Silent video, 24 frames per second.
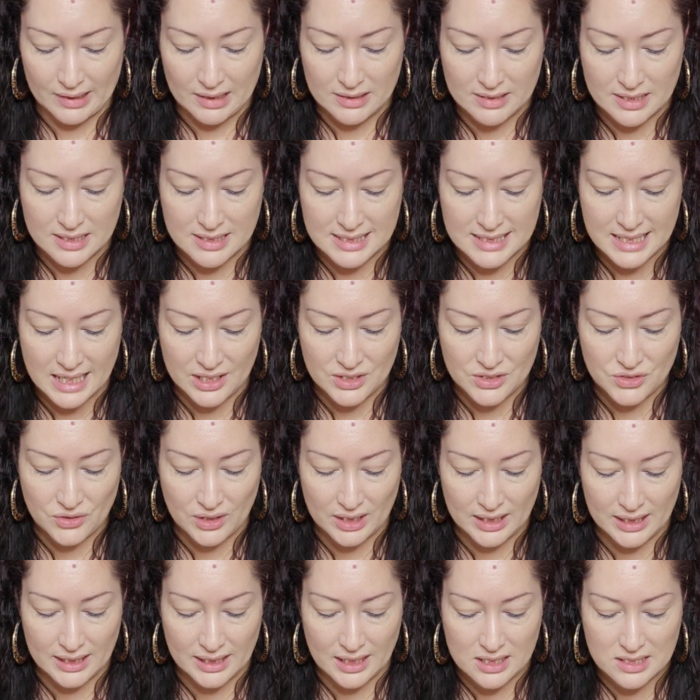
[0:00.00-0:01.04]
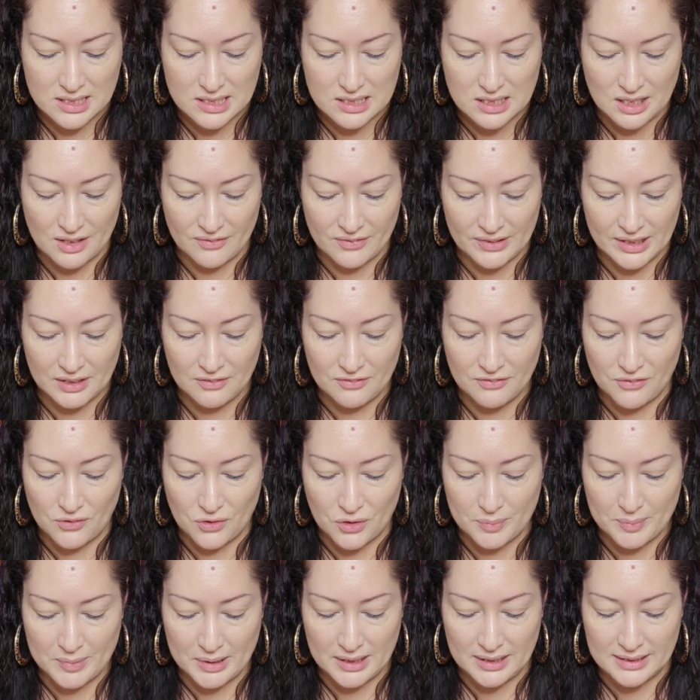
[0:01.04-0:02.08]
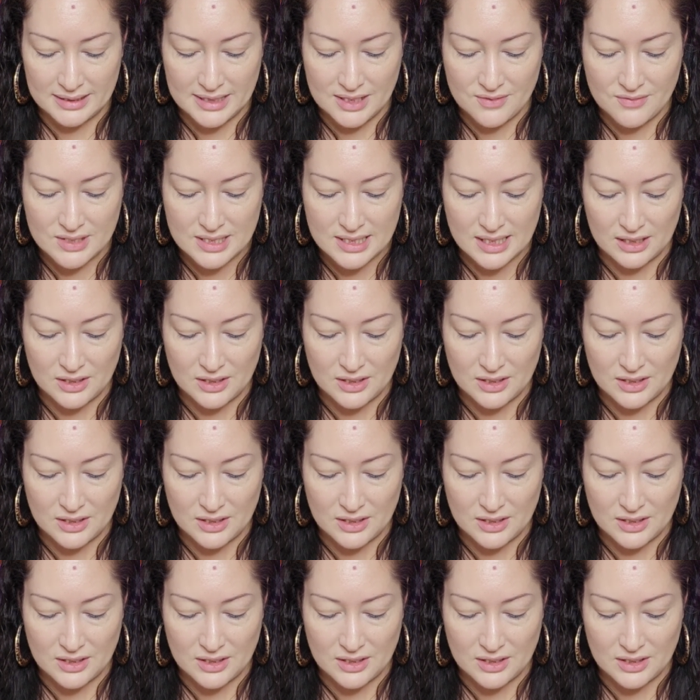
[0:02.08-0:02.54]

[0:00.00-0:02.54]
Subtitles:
This hydrating and softening formula leaves a